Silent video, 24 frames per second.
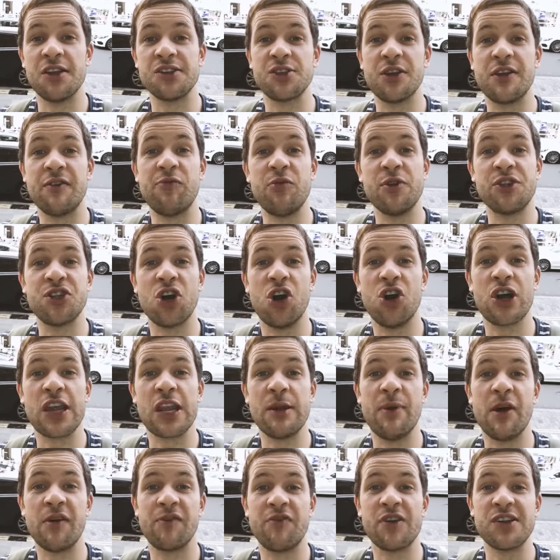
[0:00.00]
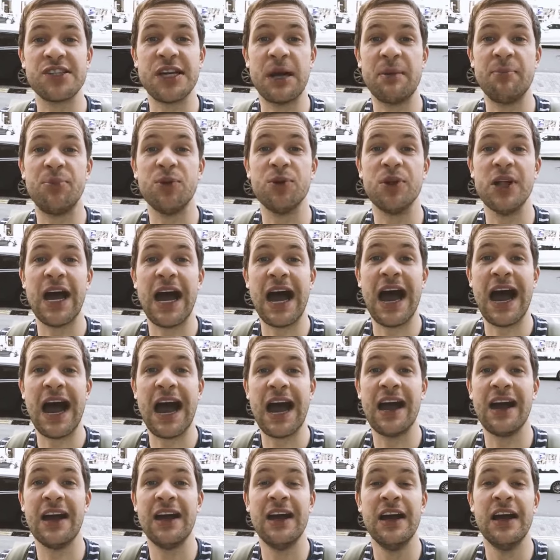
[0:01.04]
So if we're talking about, for example,
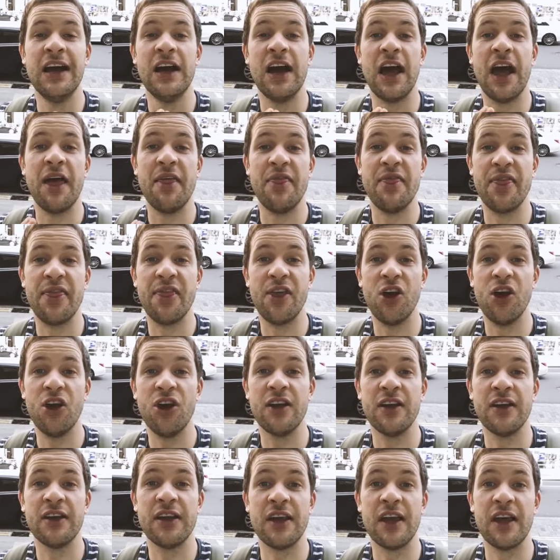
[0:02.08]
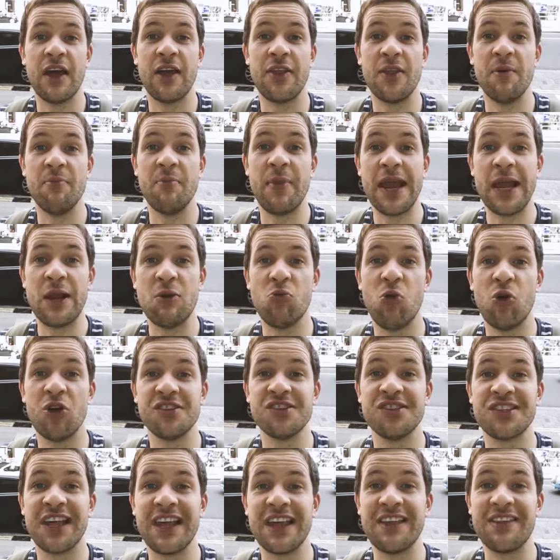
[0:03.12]
and the main
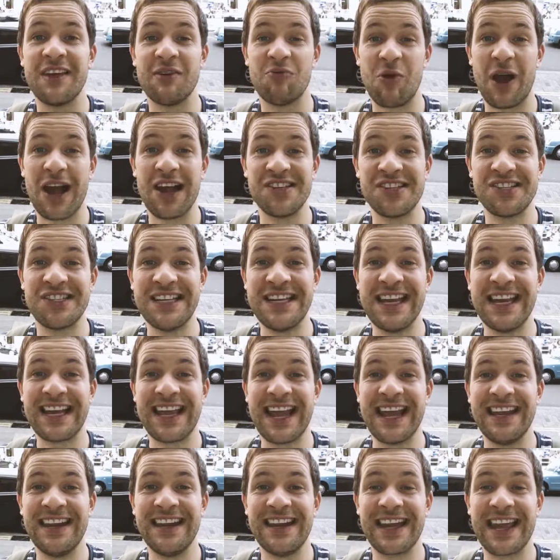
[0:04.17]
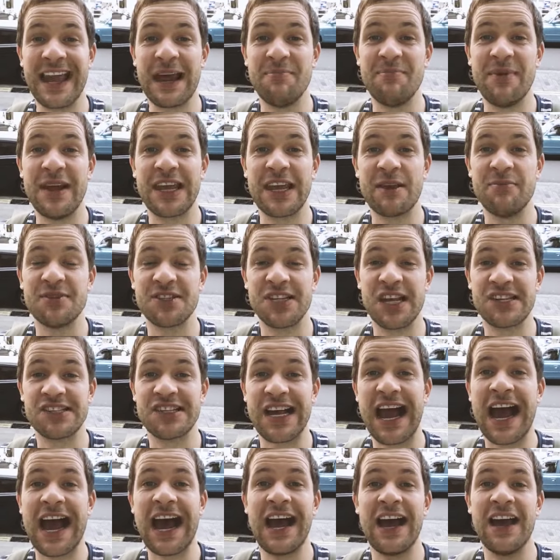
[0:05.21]
ones that I see again and again making
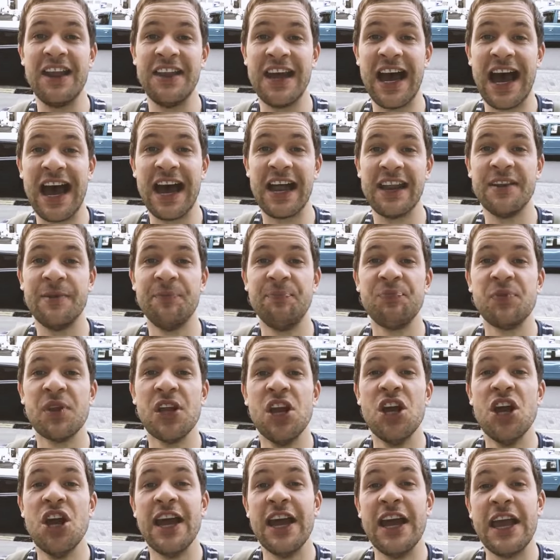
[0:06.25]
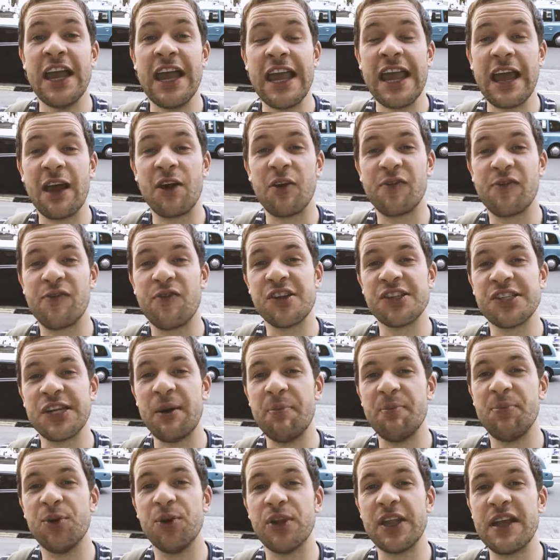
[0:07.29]
mistakes, and an. For
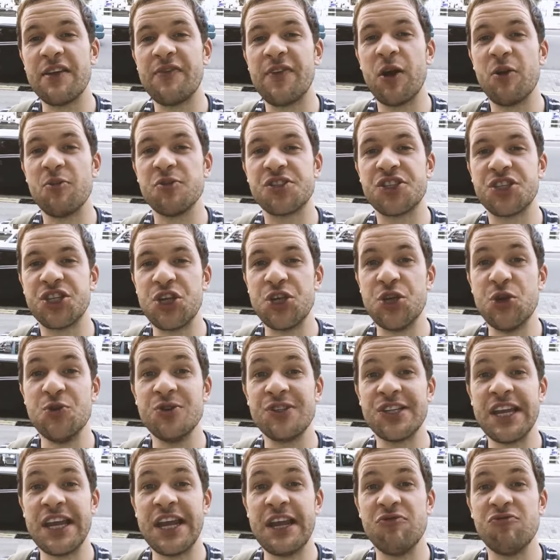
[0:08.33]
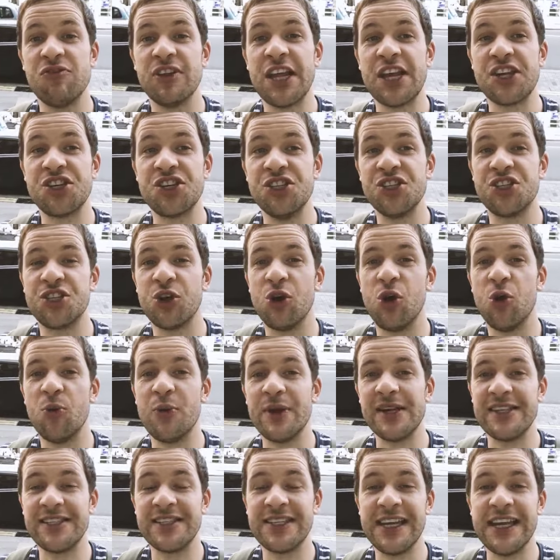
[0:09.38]
example, if I was to use it in relation to
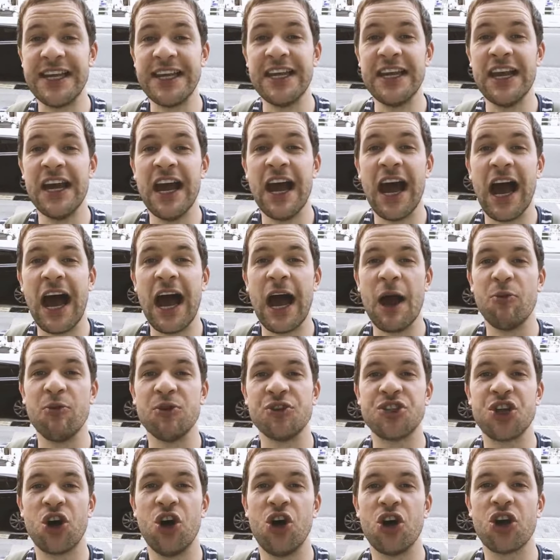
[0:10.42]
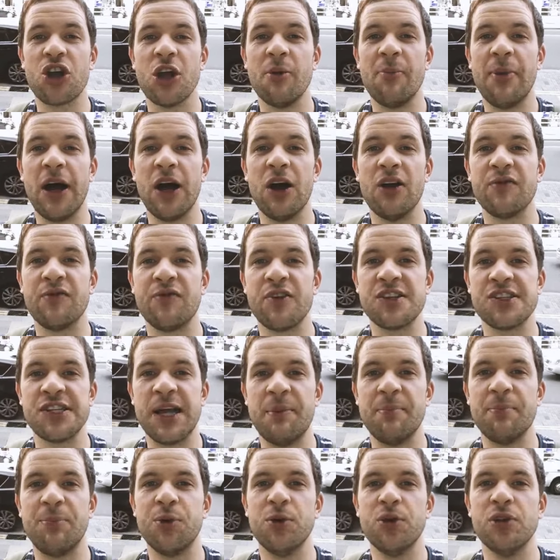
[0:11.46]
OET, I would talk about, for
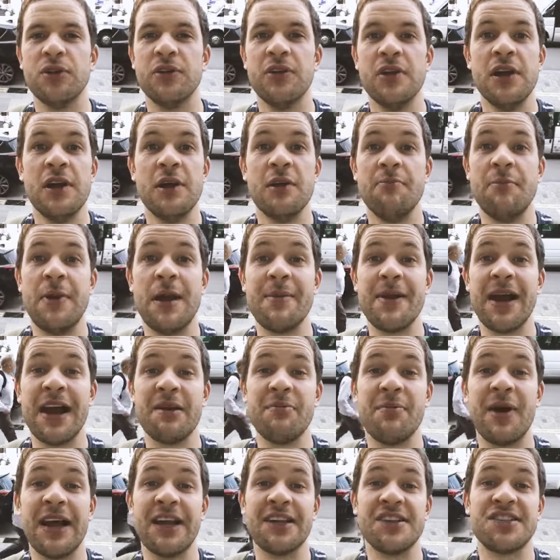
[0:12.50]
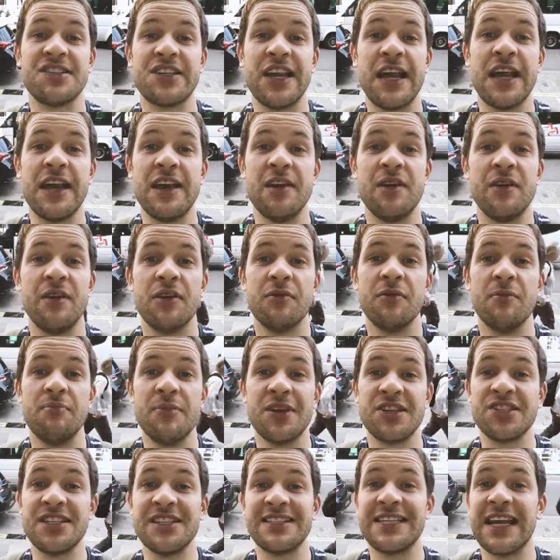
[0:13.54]
example, maybe I might say
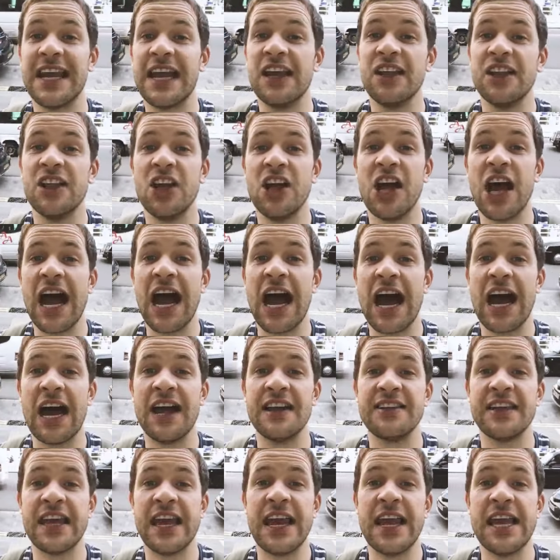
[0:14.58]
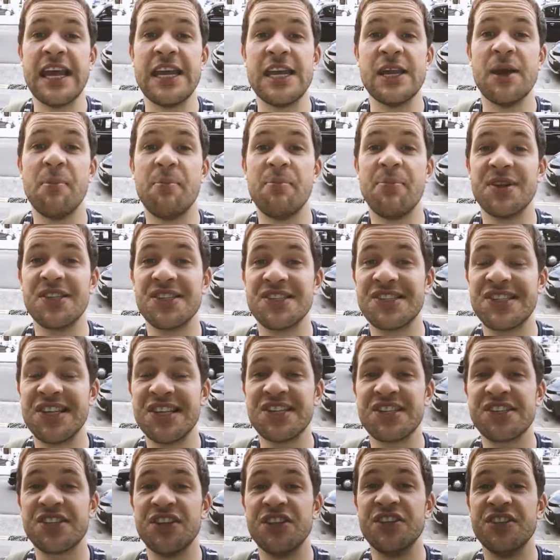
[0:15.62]
Mr. Taylor had a
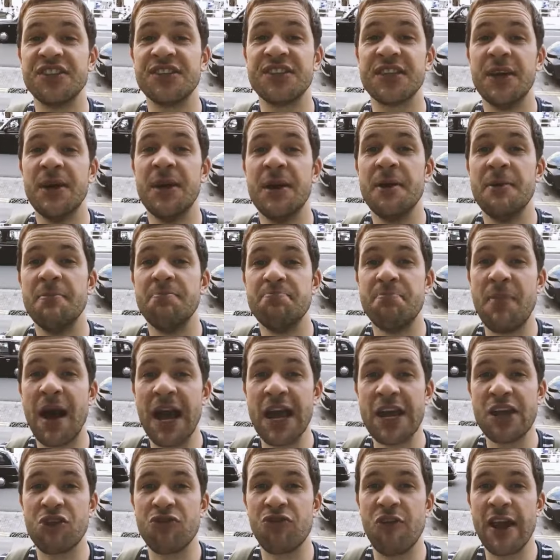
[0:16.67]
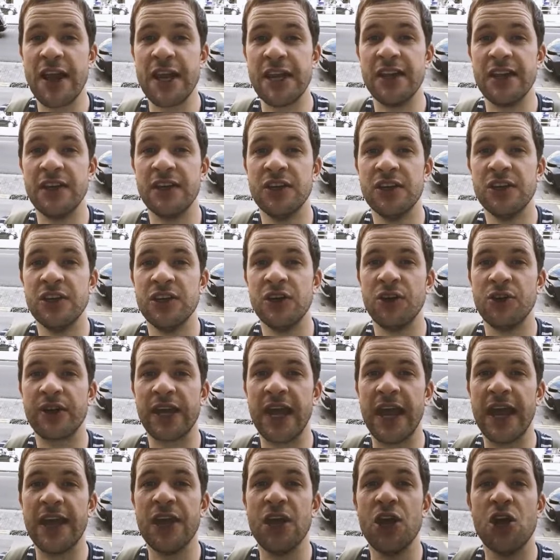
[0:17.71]
persistent migraine.
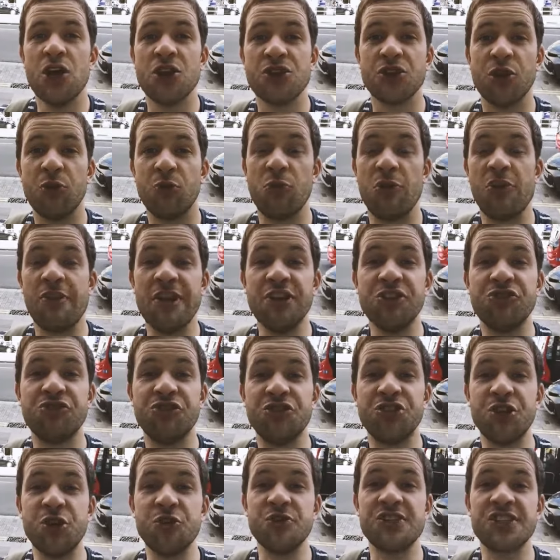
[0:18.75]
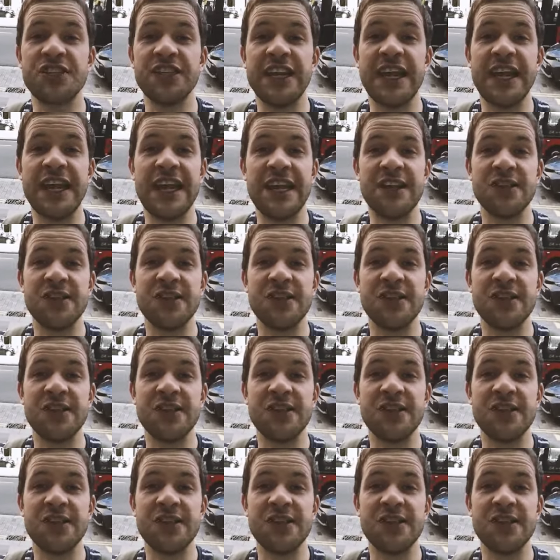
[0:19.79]
Okay, so we're introducing it.